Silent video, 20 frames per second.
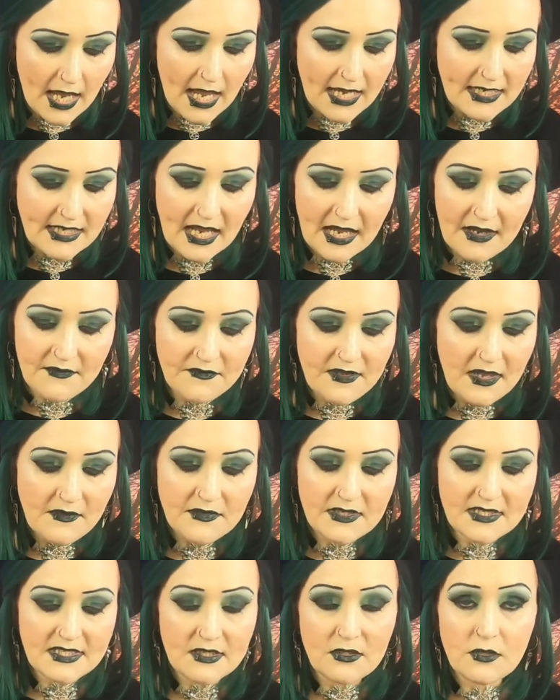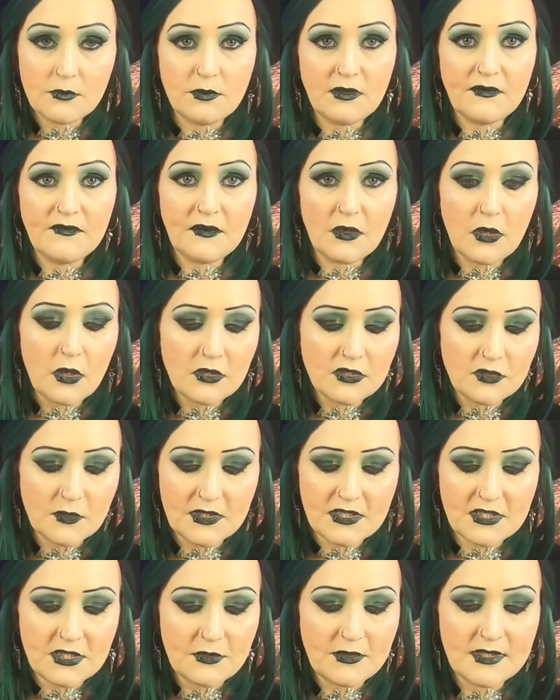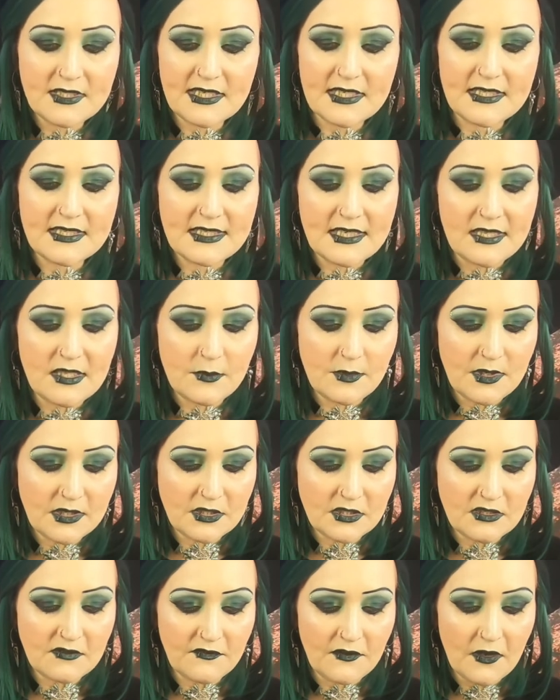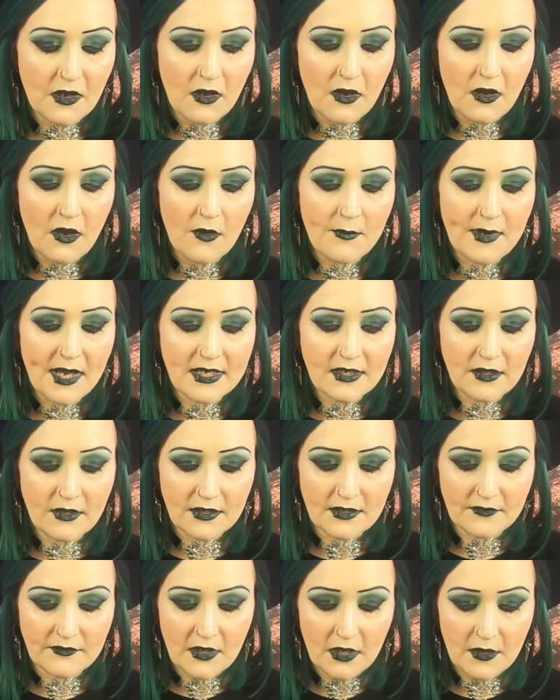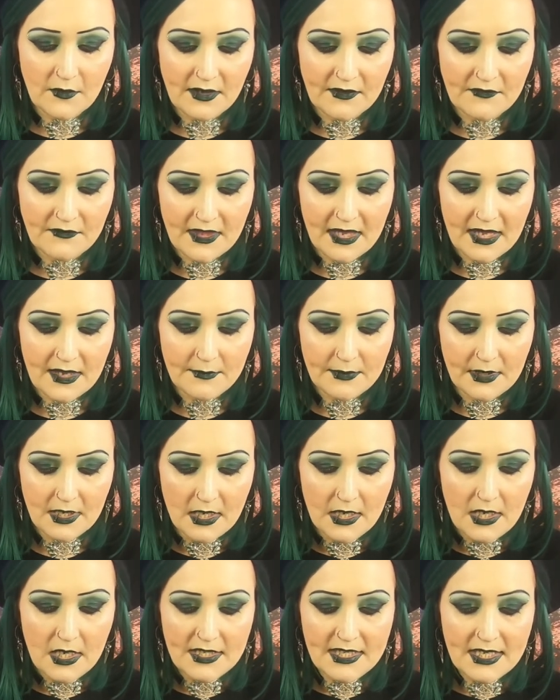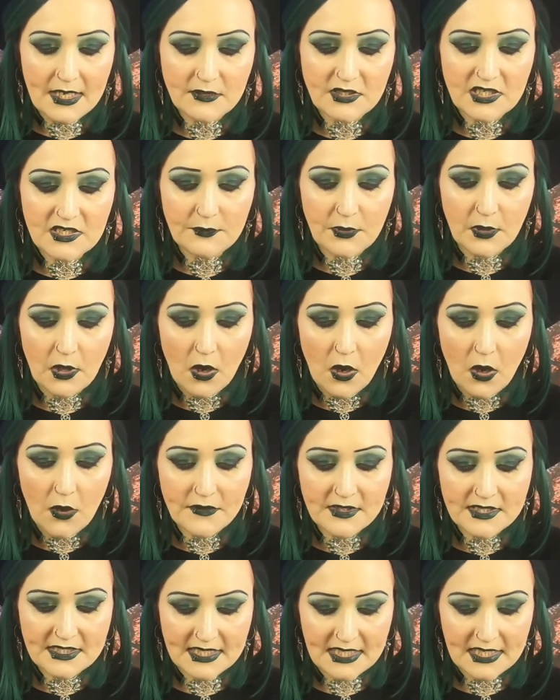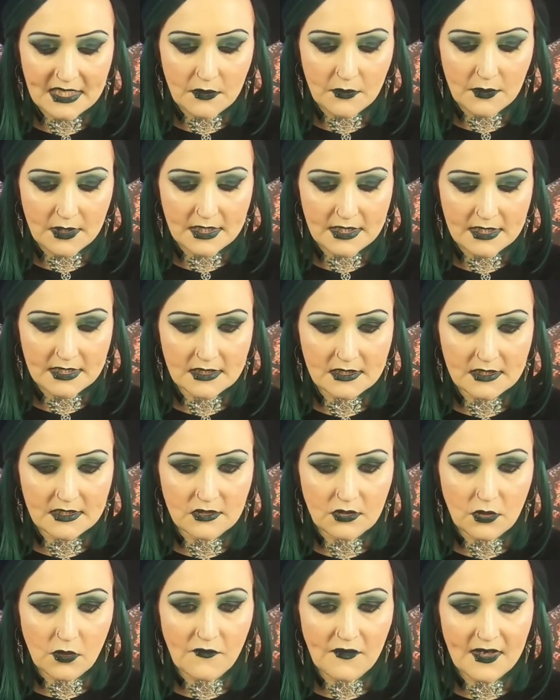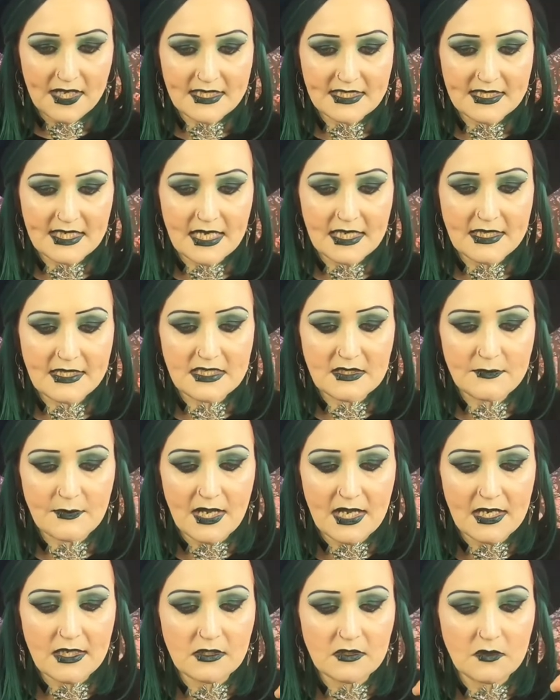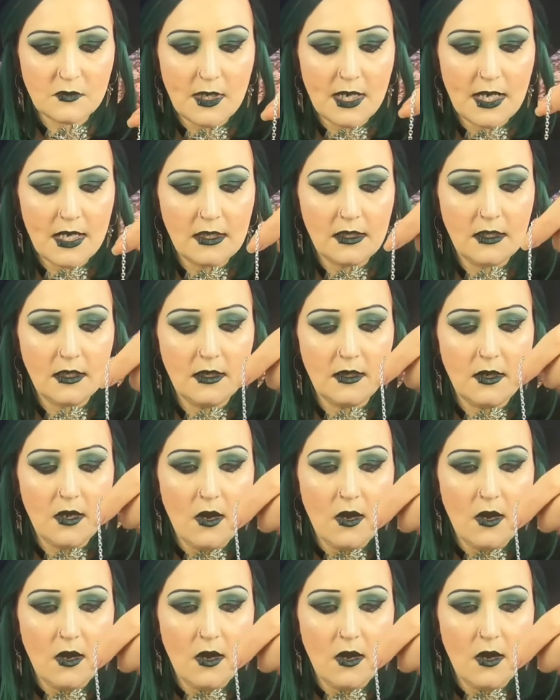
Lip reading: And I've never seen them before. So as soon as I seen them, I just thought, oh my God, I've got to have them. Now she's put all the sequins and stuff inside this bag as well.